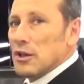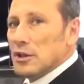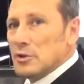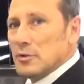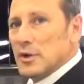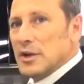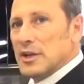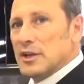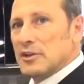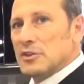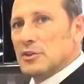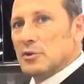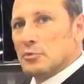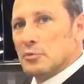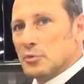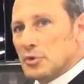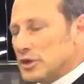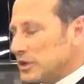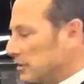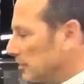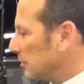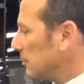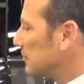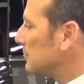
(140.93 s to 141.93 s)
all the way to the
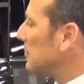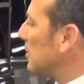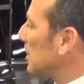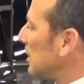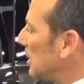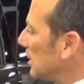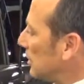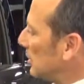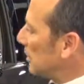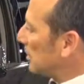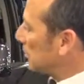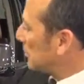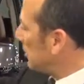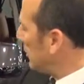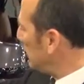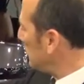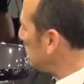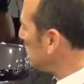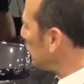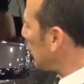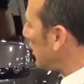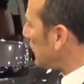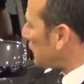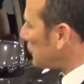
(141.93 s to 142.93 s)
rear, it
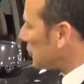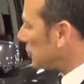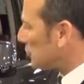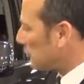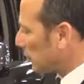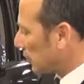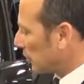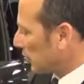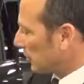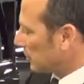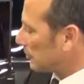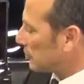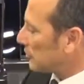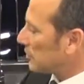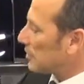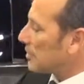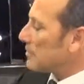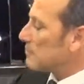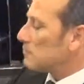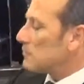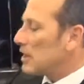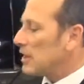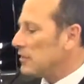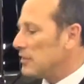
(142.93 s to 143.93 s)
comes off the doors,
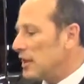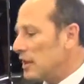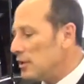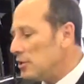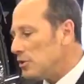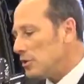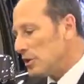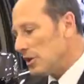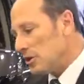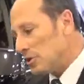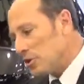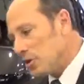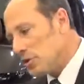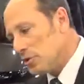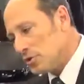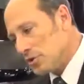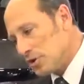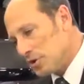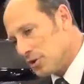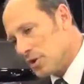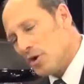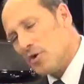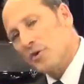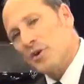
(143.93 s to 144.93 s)
and then
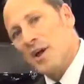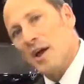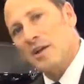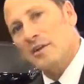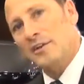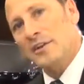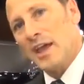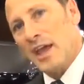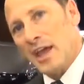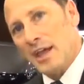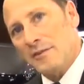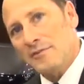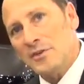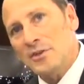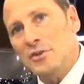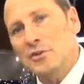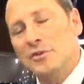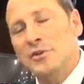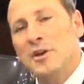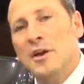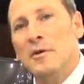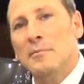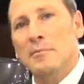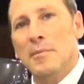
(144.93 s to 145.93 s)
you go concave and
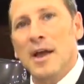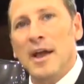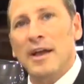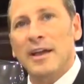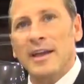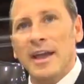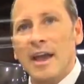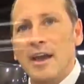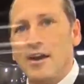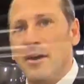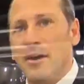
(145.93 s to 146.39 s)
you come back